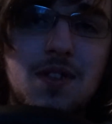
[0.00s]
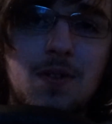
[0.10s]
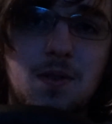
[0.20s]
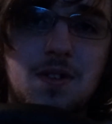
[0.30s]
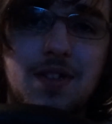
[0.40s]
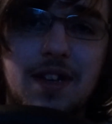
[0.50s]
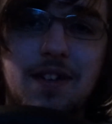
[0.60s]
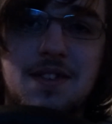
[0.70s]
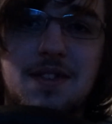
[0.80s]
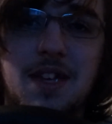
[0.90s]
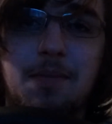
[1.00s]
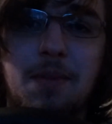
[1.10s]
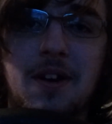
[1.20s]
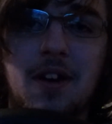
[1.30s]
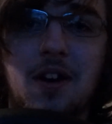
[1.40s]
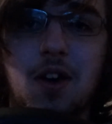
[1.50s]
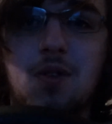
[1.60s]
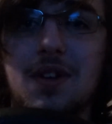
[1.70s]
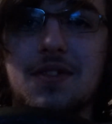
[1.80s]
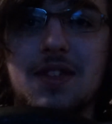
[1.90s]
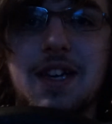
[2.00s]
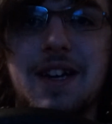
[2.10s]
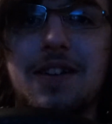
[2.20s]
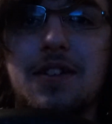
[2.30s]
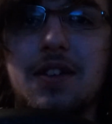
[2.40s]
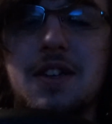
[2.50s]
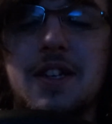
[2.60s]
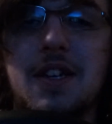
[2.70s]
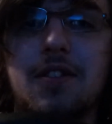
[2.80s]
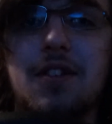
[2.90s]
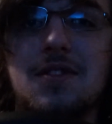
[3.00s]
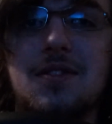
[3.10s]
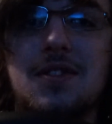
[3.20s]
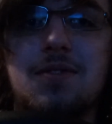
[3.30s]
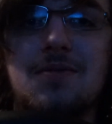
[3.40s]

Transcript: or as I like to say, Merry Hanukkah, you know, because